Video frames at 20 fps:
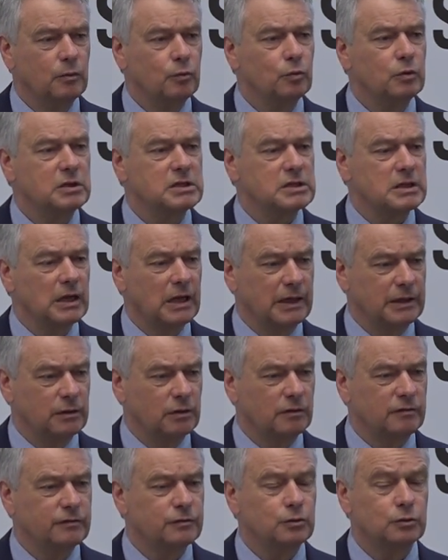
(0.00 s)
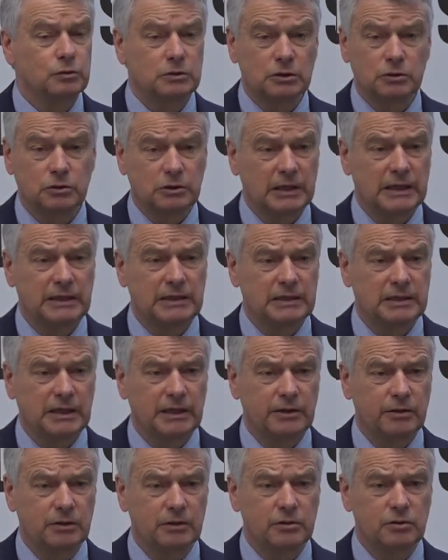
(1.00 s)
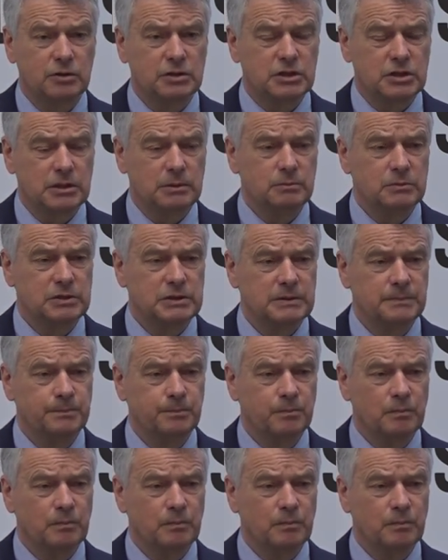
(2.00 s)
we slide off to totalitarian regimes.